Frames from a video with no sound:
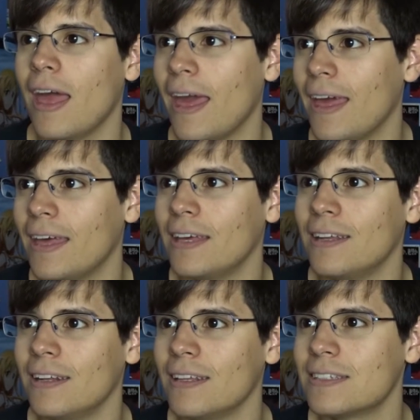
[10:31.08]

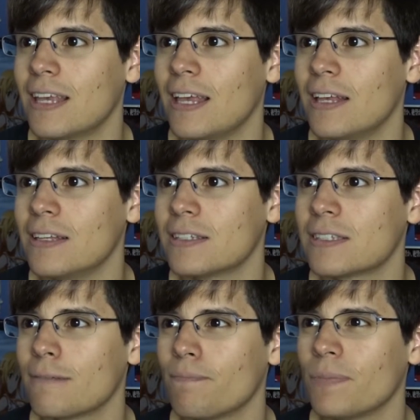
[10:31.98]
and it
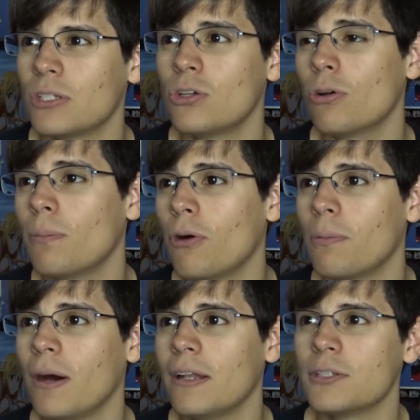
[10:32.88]
says the totem
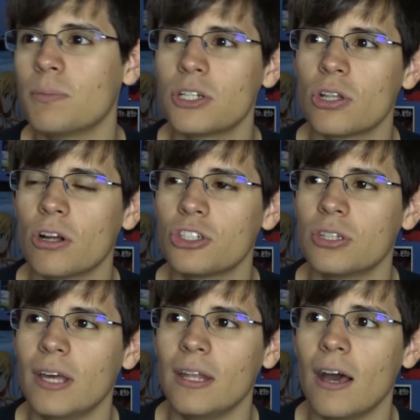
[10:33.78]
Pokemon is much larger
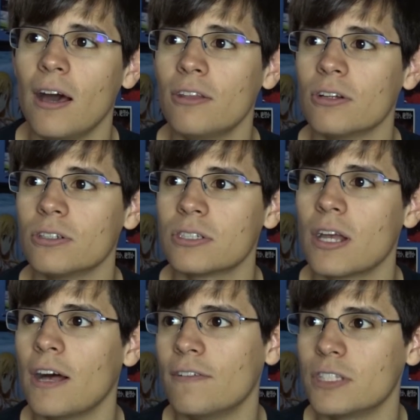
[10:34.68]
than others
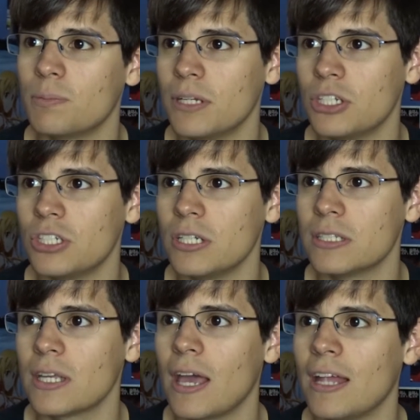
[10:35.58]
of its species,